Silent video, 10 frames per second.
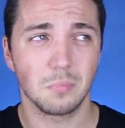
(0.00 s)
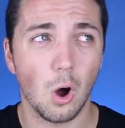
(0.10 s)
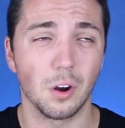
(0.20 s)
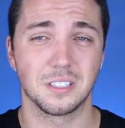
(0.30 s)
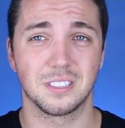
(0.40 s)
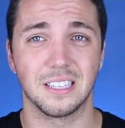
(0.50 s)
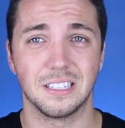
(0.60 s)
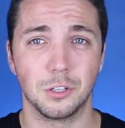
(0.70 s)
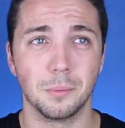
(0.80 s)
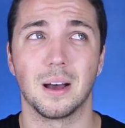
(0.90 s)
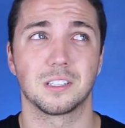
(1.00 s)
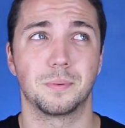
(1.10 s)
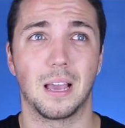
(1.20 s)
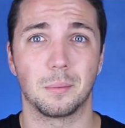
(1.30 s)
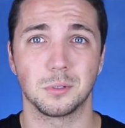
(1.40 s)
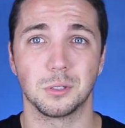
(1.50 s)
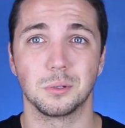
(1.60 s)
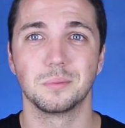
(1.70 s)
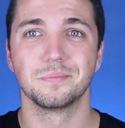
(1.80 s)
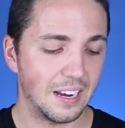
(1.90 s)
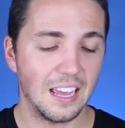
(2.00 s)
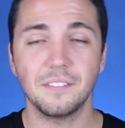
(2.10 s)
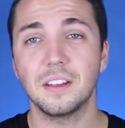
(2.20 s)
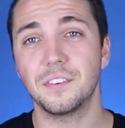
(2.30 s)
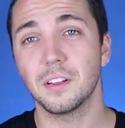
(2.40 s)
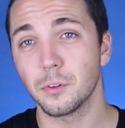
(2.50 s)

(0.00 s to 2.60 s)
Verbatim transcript: Honestly, you must be able to. And even if you're